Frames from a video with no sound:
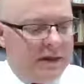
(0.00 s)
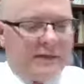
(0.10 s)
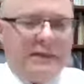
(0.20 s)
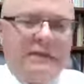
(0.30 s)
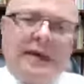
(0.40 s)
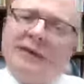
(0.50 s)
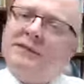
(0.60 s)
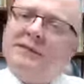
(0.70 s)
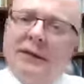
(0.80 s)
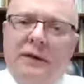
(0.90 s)
Because the
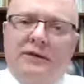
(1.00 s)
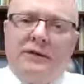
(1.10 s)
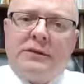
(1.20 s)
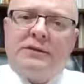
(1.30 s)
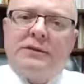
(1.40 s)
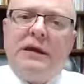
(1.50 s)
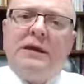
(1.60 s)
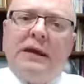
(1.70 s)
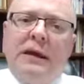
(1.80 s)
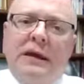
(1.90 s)
text tells us
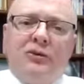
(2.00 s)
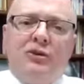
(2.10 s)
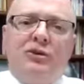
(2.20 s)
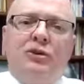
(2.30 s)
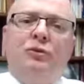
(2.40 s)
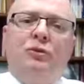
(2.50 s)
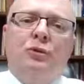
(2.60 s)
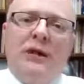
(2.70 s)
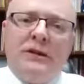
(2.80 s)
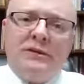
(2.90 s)
that as
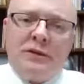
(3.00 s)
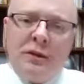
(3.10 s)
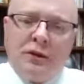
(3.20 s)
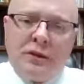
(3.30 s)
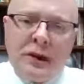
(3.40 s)
soon as the,